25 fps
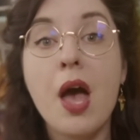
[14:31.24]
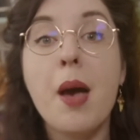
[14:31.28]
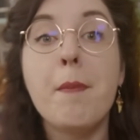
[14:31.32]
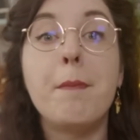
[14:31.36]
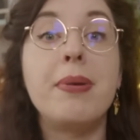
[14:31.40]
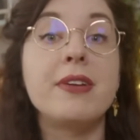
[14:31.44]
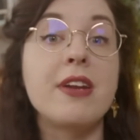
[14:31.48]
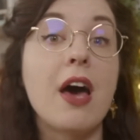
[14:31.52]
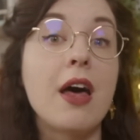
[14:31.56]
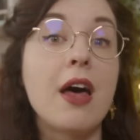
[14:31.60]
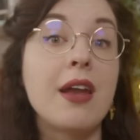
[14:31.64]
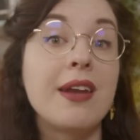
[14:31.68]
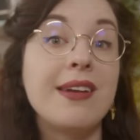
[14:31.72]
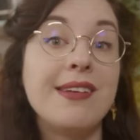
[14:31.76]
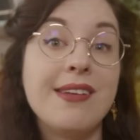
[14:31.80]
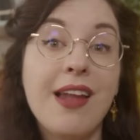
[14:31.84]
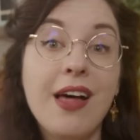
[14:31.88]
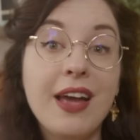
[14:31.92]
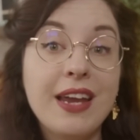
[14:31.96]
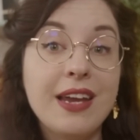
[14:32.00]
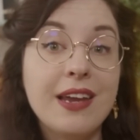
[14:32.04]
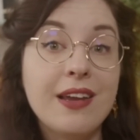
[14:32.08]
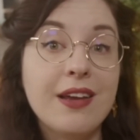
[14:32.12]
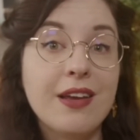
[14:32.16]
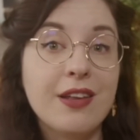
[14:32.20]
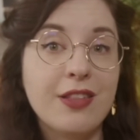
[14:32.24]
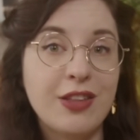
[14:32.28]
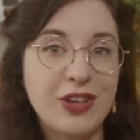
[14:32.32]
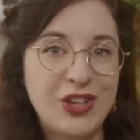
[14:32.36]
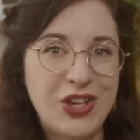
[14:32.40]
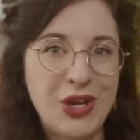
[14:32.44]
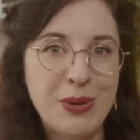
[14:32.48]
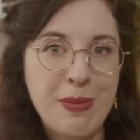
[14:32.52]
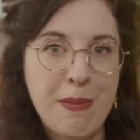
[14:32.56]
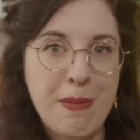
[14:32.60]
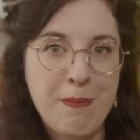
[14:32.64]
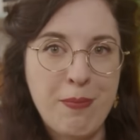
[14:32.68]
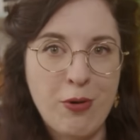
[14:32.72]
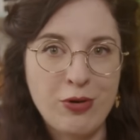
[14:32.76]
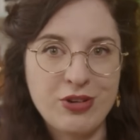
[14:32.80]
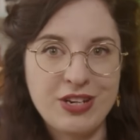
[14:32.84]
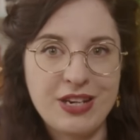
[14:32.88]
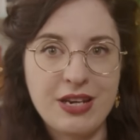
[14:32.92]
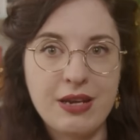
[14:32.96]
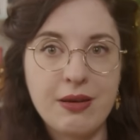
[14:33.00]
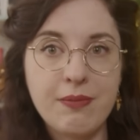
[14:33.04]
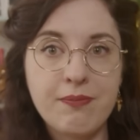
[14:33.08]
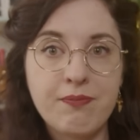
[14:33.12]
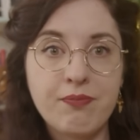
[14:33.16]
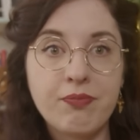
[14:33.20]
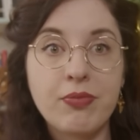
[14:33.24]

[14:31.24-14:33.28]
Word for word: But unlike the human body,